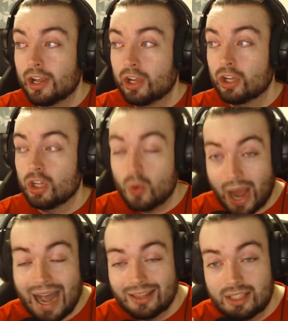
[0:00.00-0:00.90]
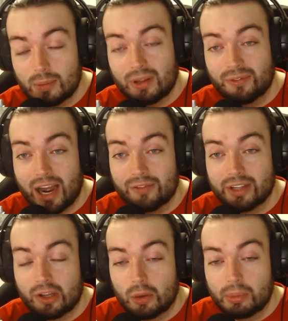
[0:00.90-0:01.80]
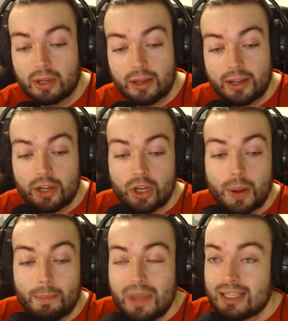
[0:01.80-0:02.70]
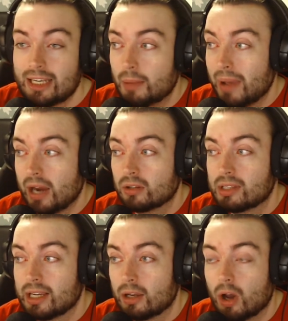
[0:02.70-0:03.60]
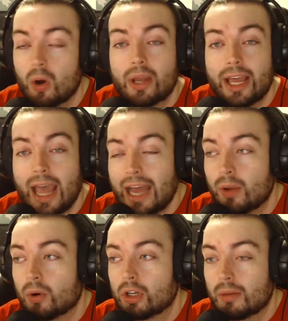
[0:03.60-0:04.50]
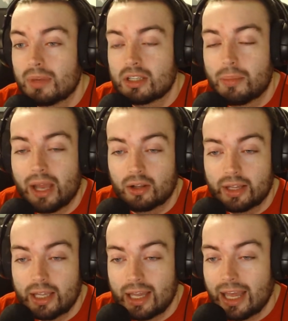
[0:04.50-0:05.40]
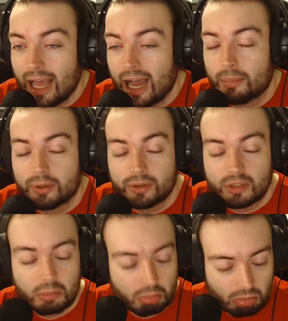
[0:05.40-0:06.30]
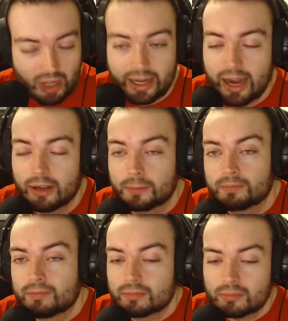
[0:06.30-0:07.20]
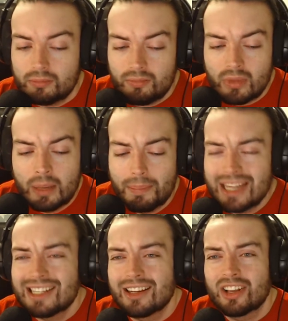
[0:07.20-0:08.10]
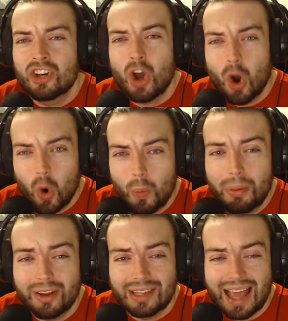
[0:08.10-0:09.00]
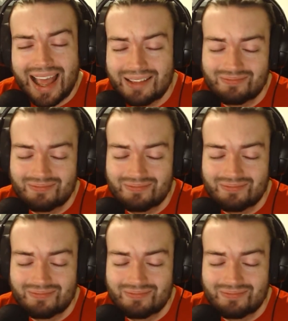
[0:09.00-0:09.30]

You had to be 5-0 up. Missing a penalty. Okay, anyone can miss a penalty. It happens. I get it. Missing an open net.